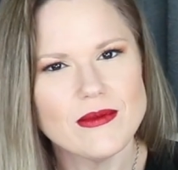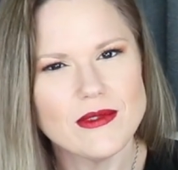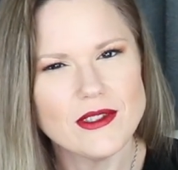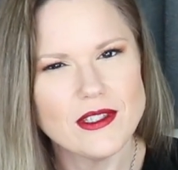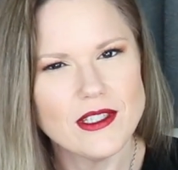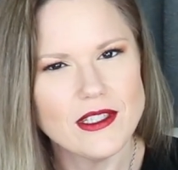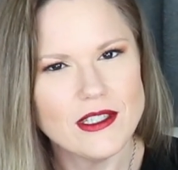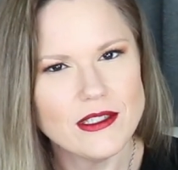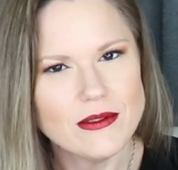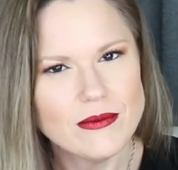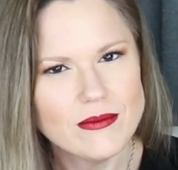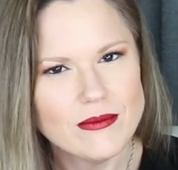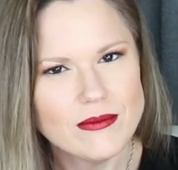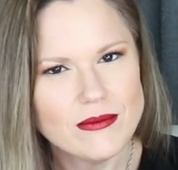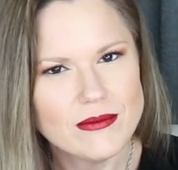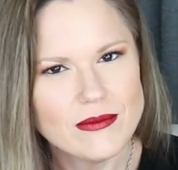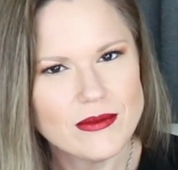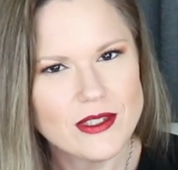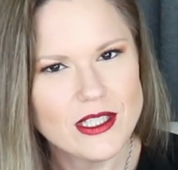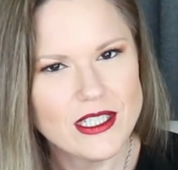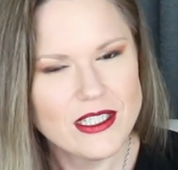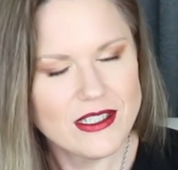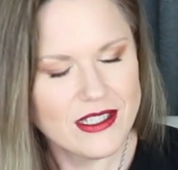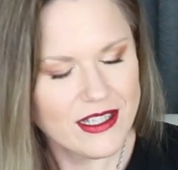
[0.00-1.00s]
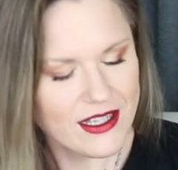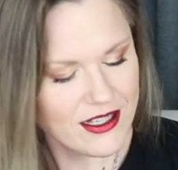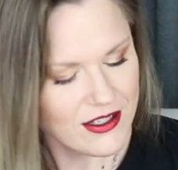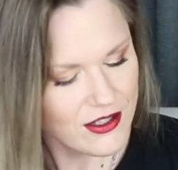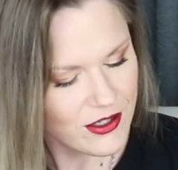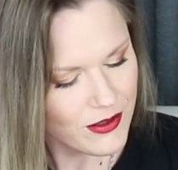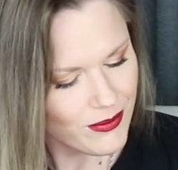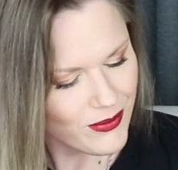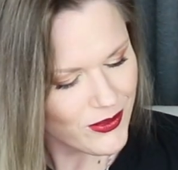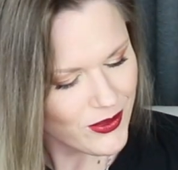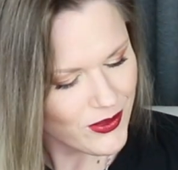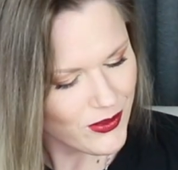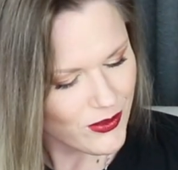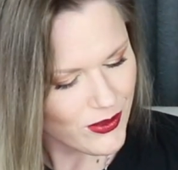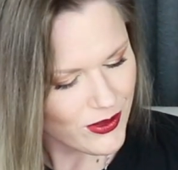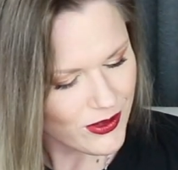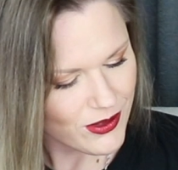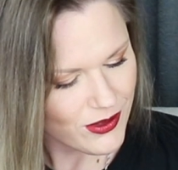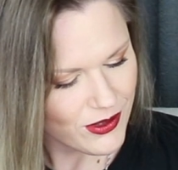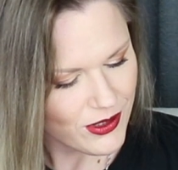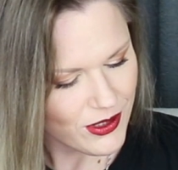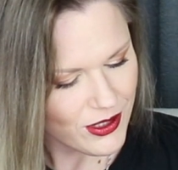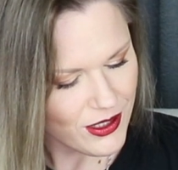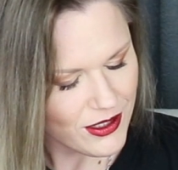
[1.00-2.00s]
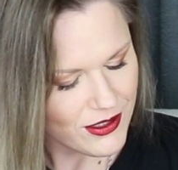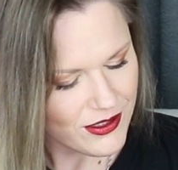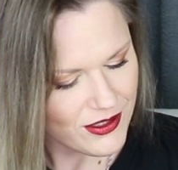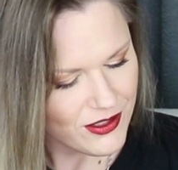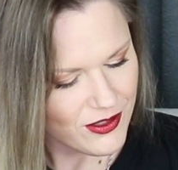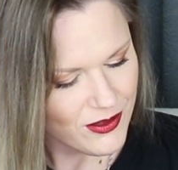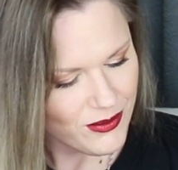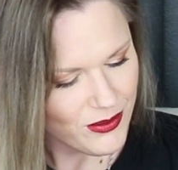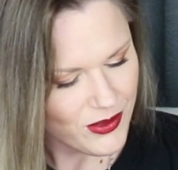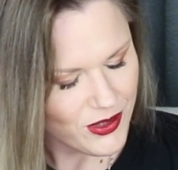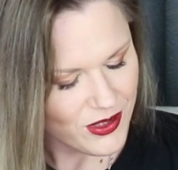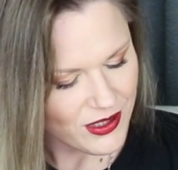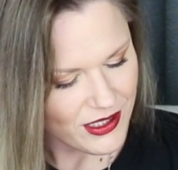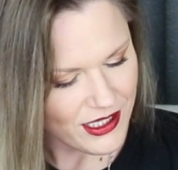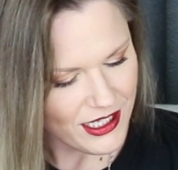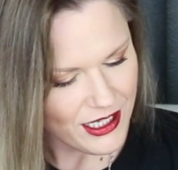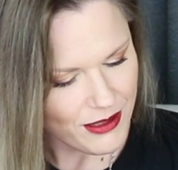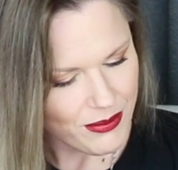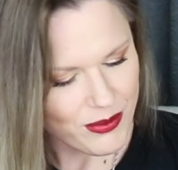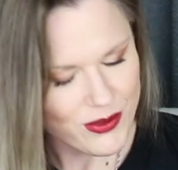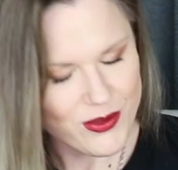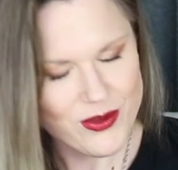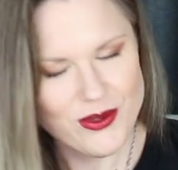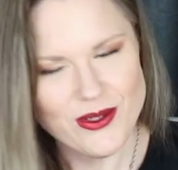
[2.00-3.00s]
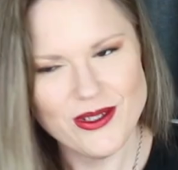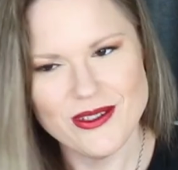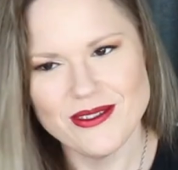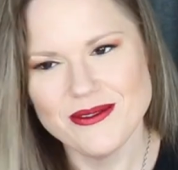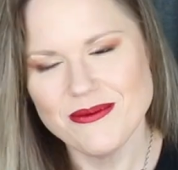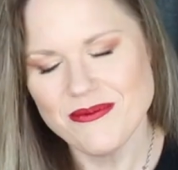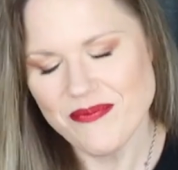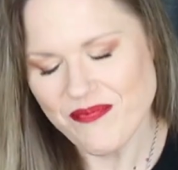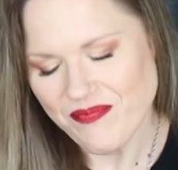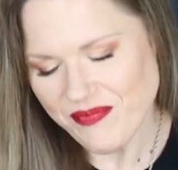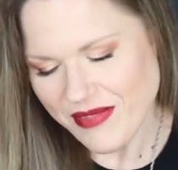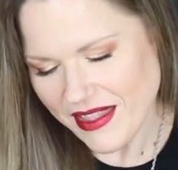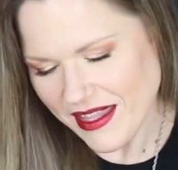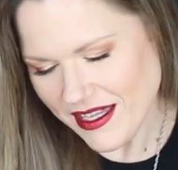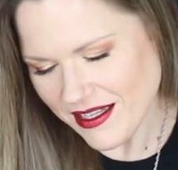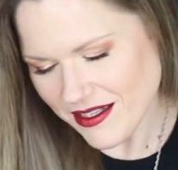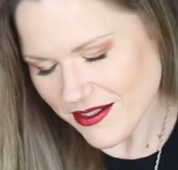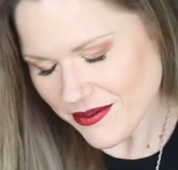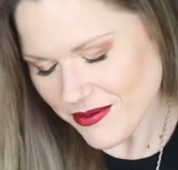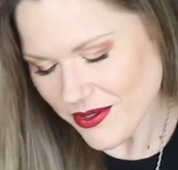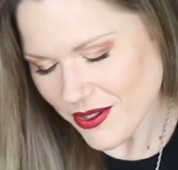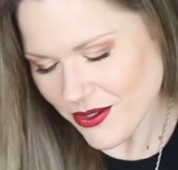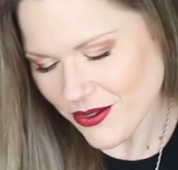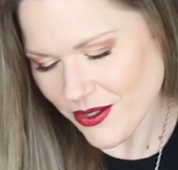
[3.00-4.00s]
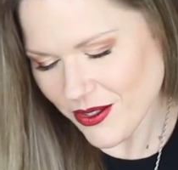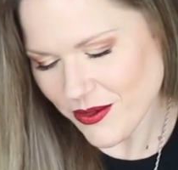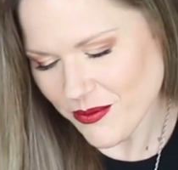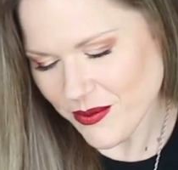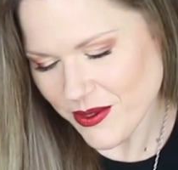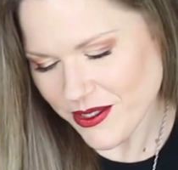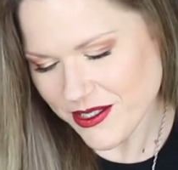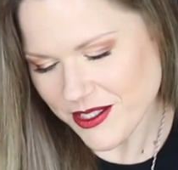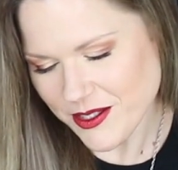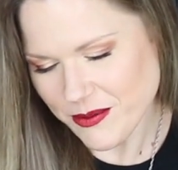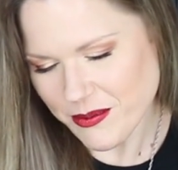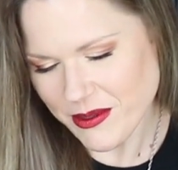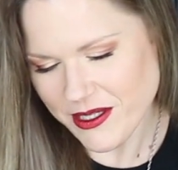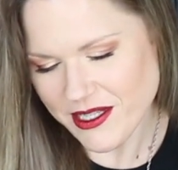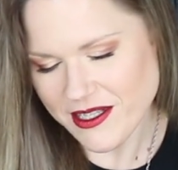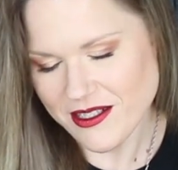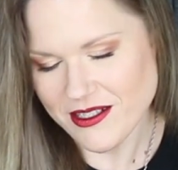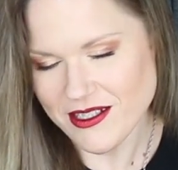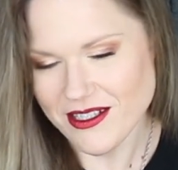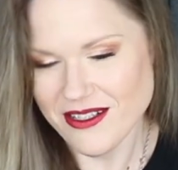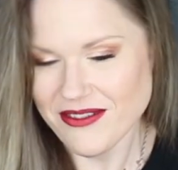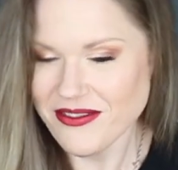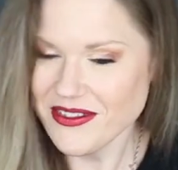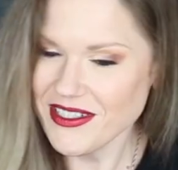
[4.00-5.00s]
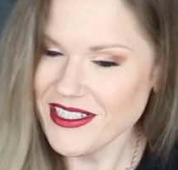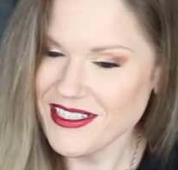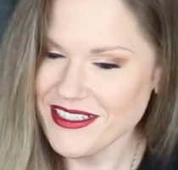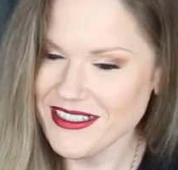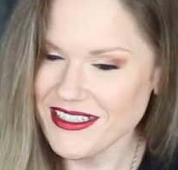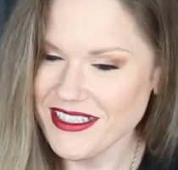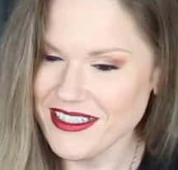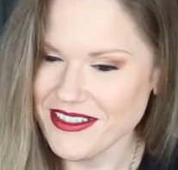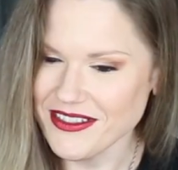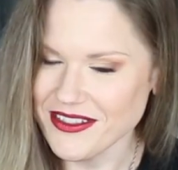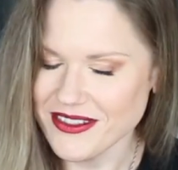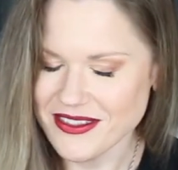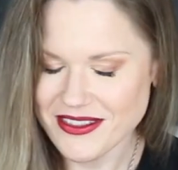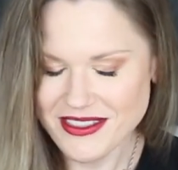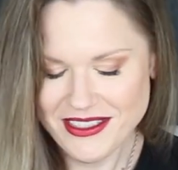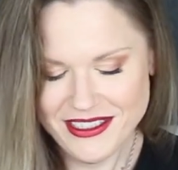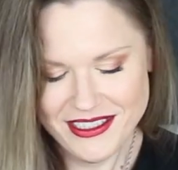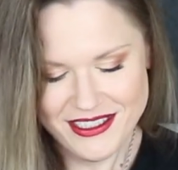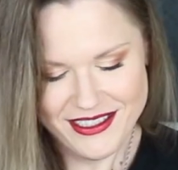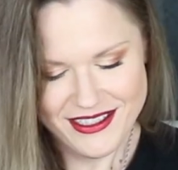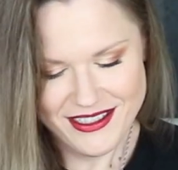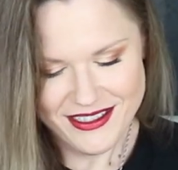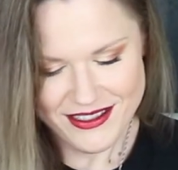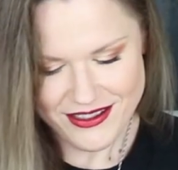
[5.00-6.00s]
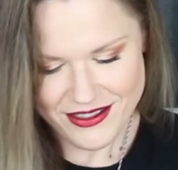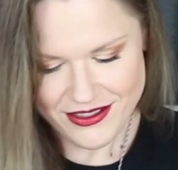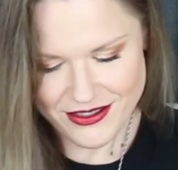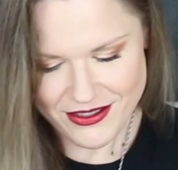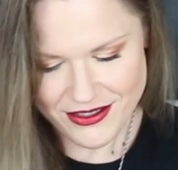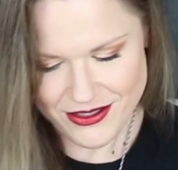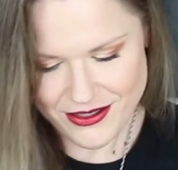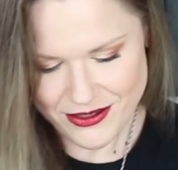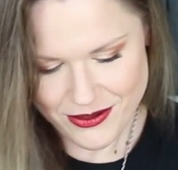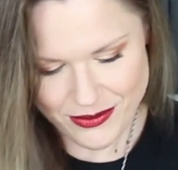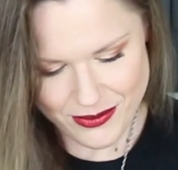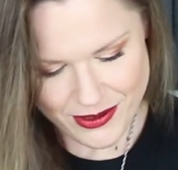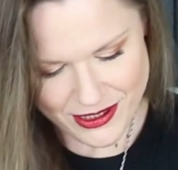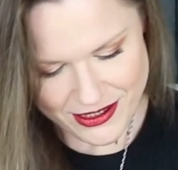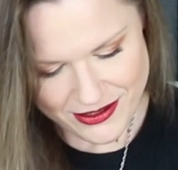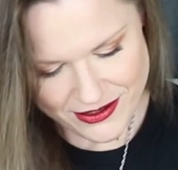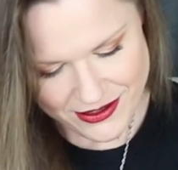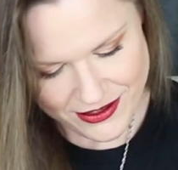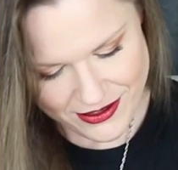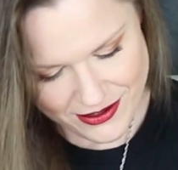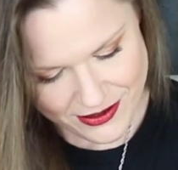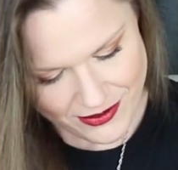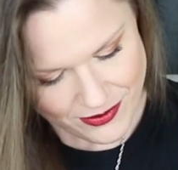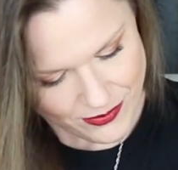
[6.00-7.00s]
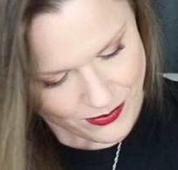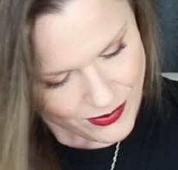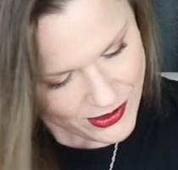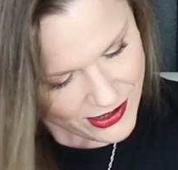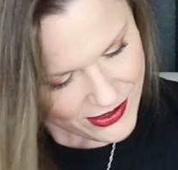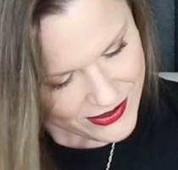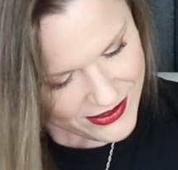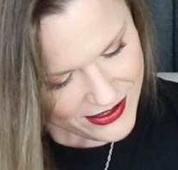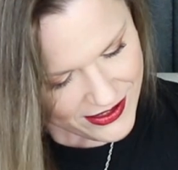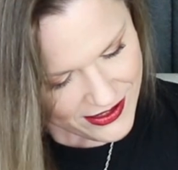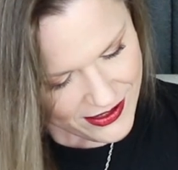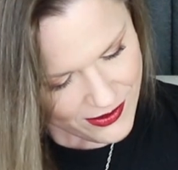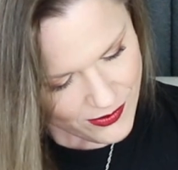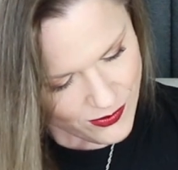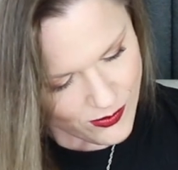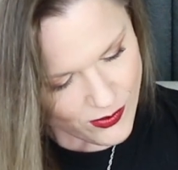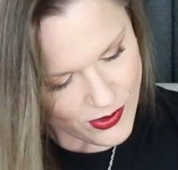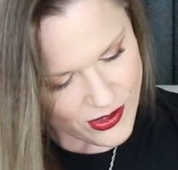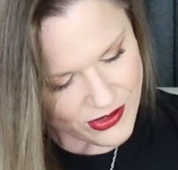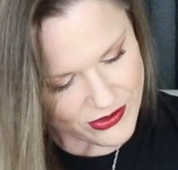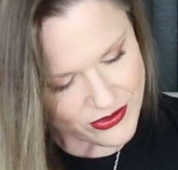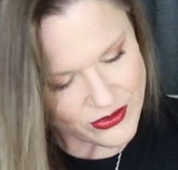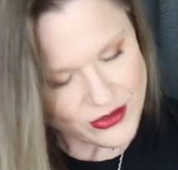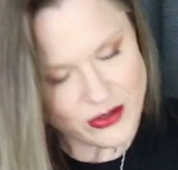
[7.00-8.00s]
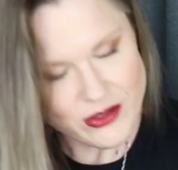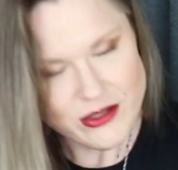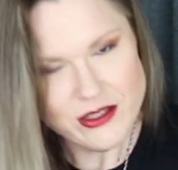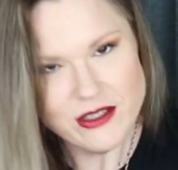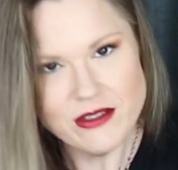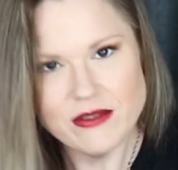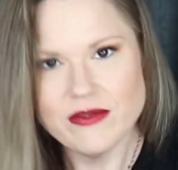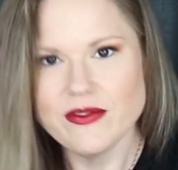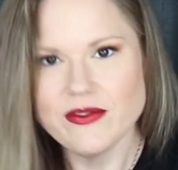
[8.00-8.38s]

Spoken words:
Look at that, your moon oracle card, new moon in Capricorn. Yeah, your hard work is paying off. And how? Oh, well done, well done. Work through your